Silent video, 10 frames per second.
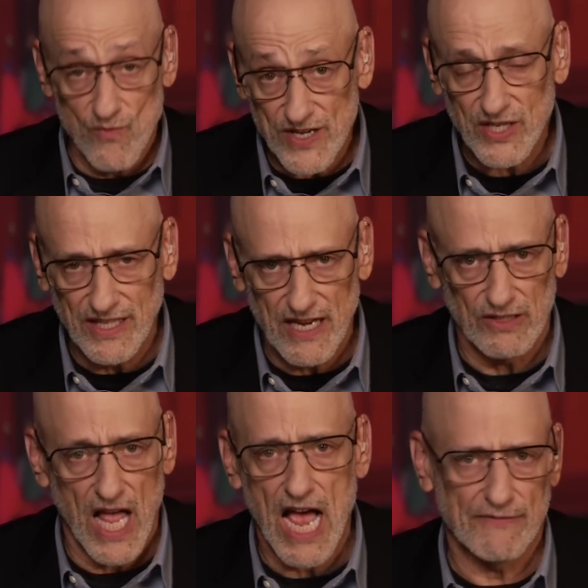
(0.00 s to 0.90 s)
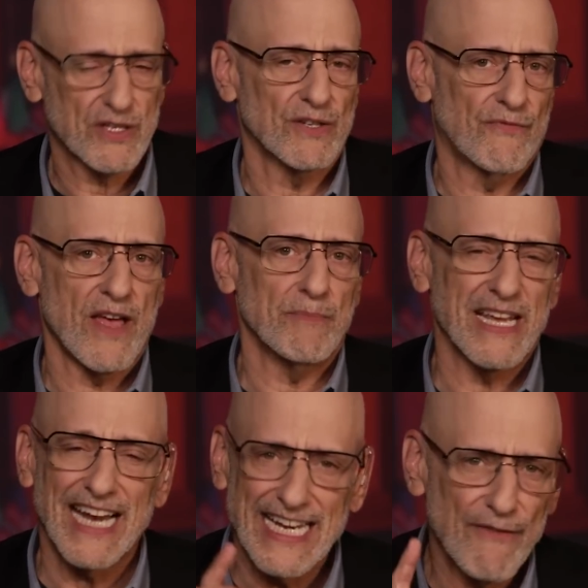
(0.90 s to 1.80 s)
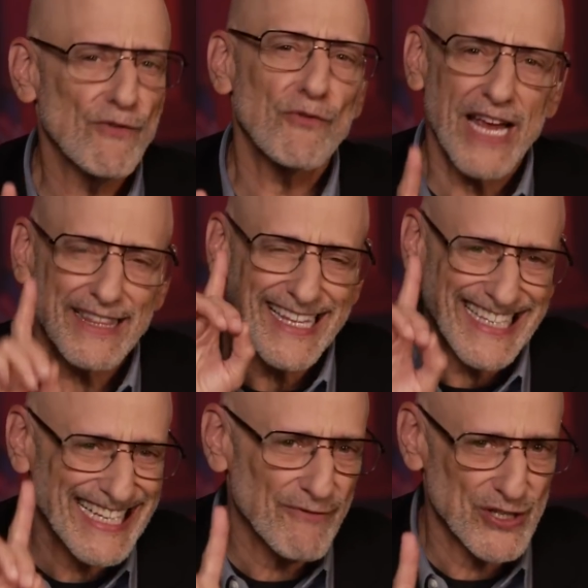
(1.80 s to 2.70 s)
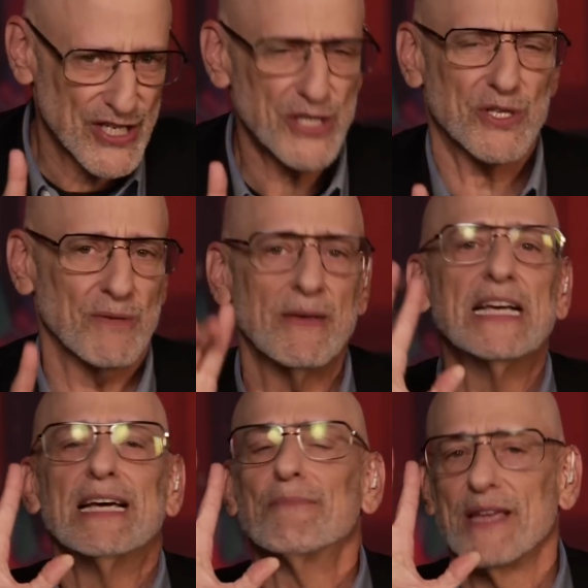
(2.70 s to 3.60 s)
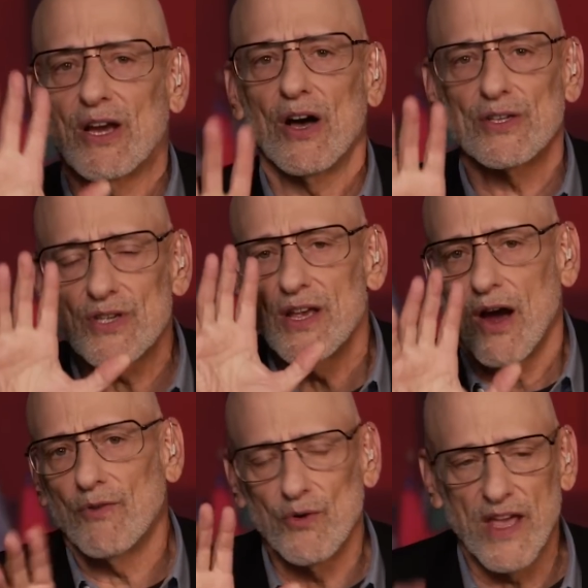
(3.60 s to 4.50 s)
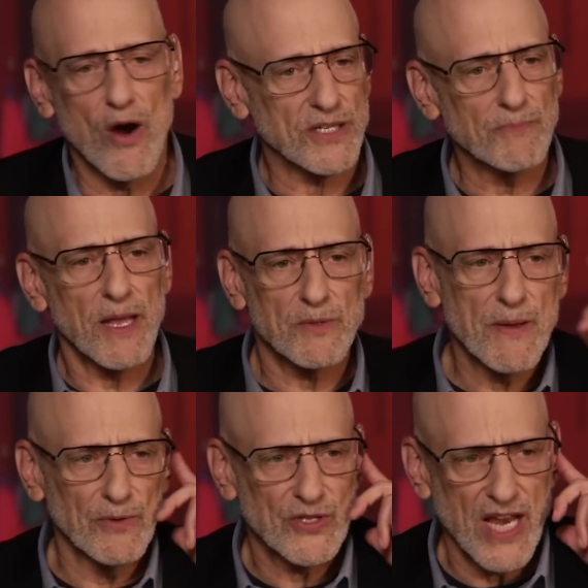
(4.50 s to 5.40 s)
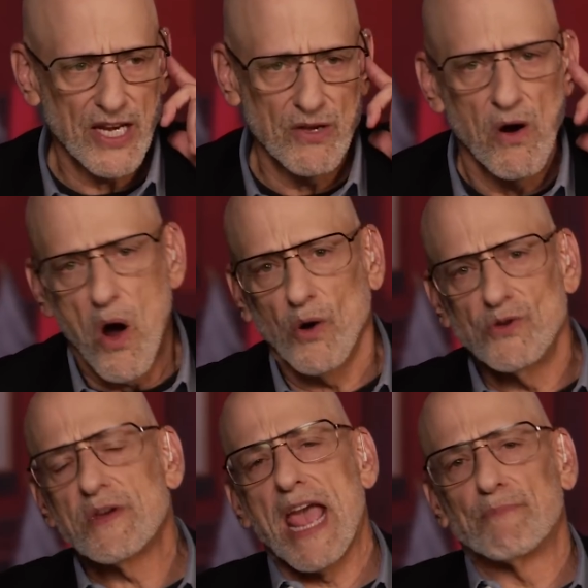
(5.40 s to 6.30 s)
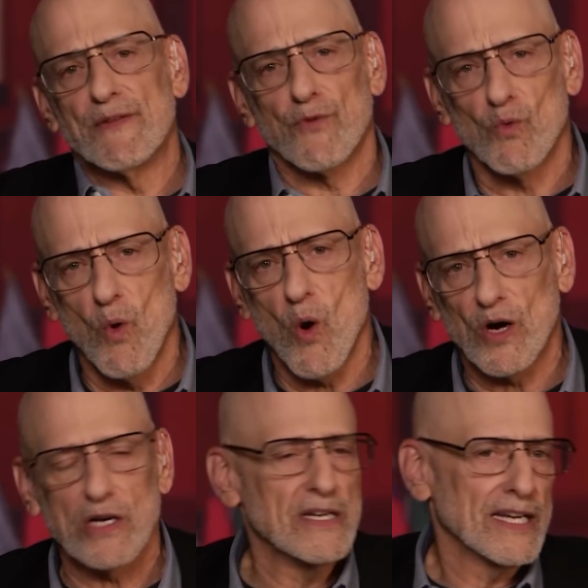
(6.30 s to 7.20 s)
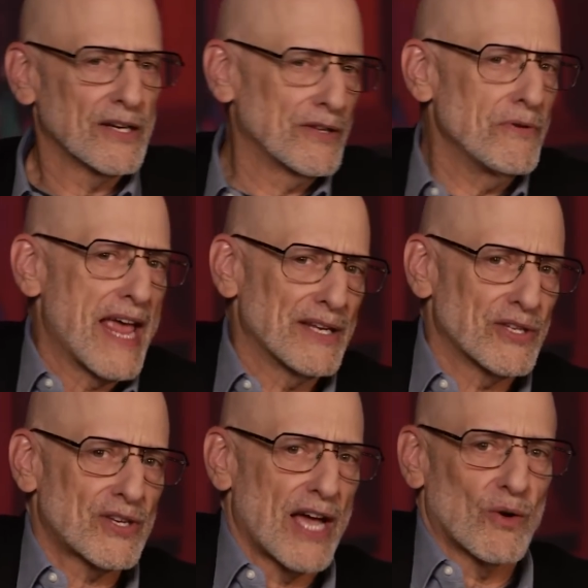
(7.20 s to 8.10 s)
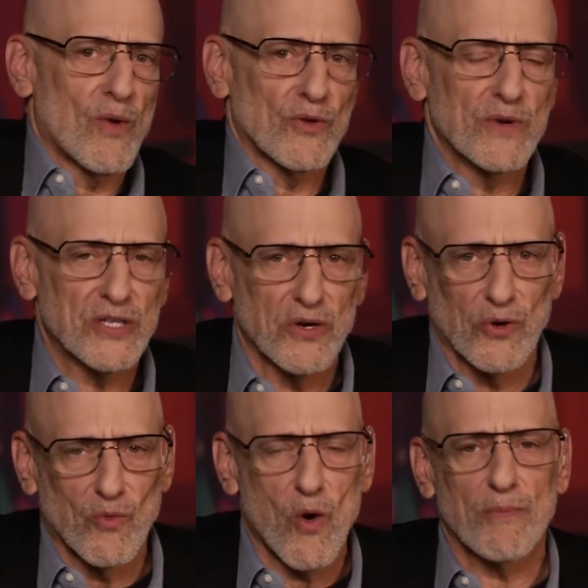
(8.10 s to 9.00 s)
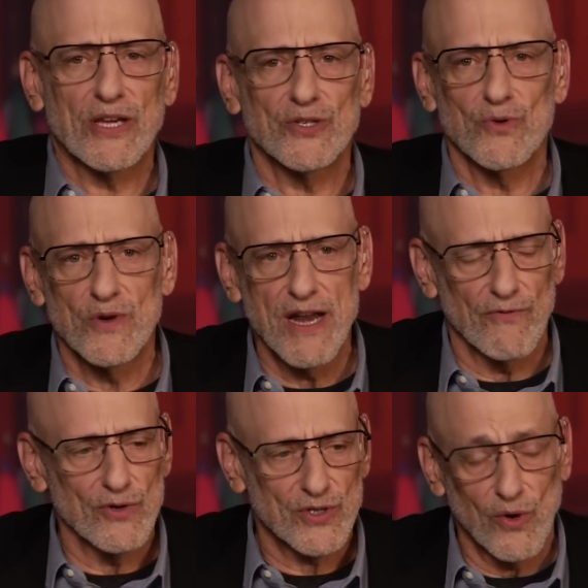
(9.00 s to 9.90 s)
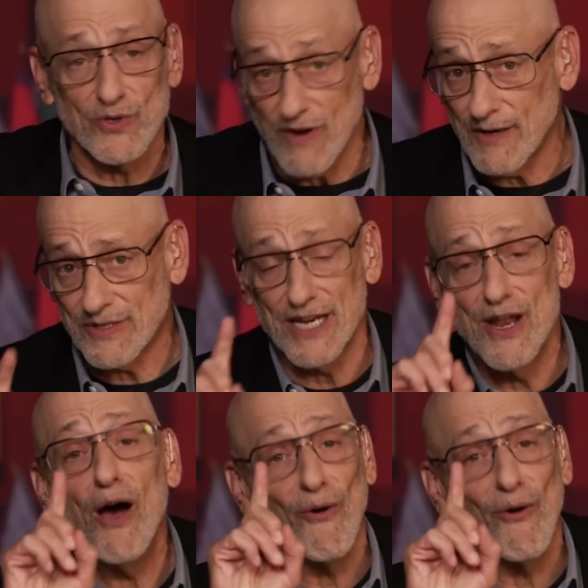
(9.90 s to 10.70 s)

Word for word: risking their lives to defend me. And I never forget that and I never diss them because of who they are. Sometimes people say to you, Oh, you can't be for war. You can't decide on whether we should go to war because you were never a soldier. And I say, No,